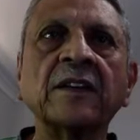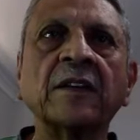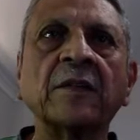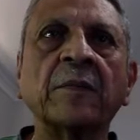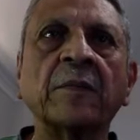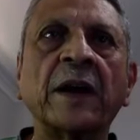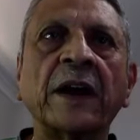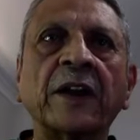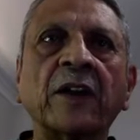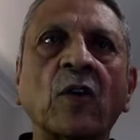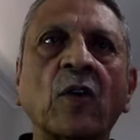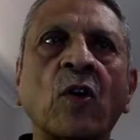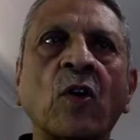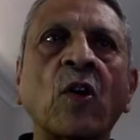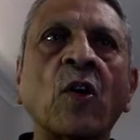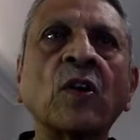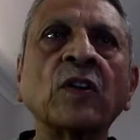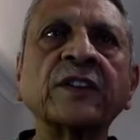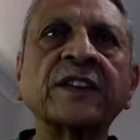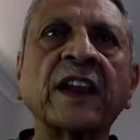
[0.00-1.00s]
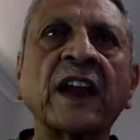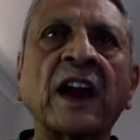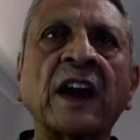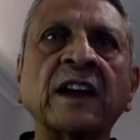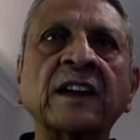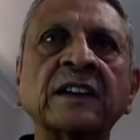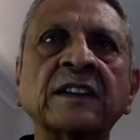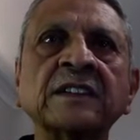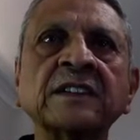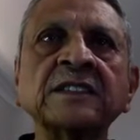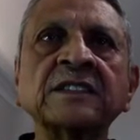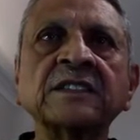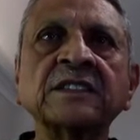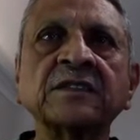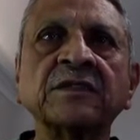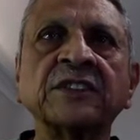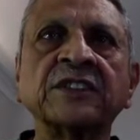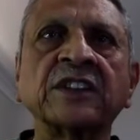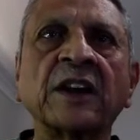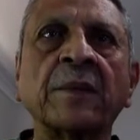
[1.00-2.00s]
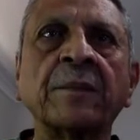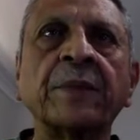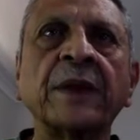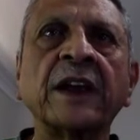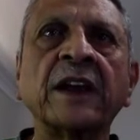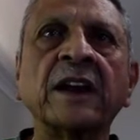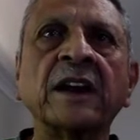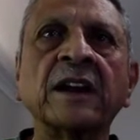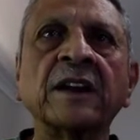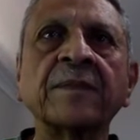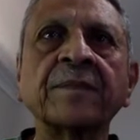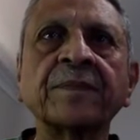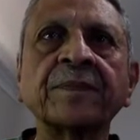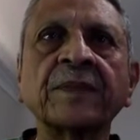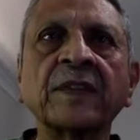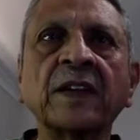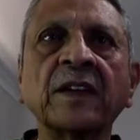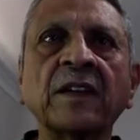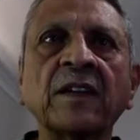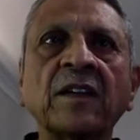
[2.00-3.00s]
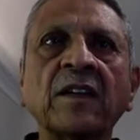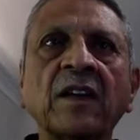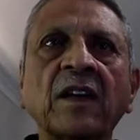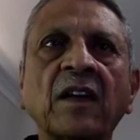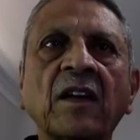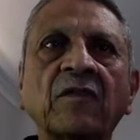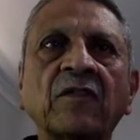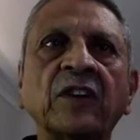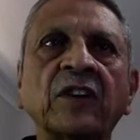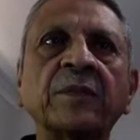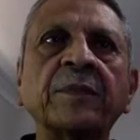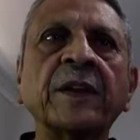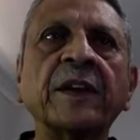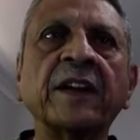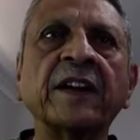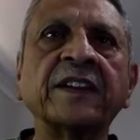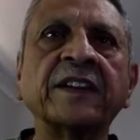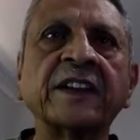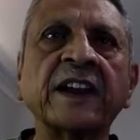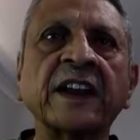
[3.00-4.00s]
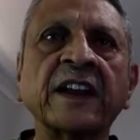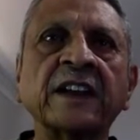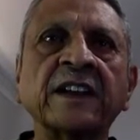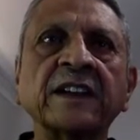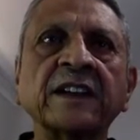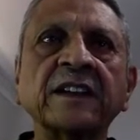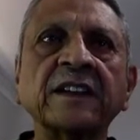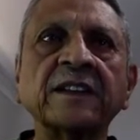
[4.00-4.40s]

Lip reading: but all the ions which are bigger will be retained.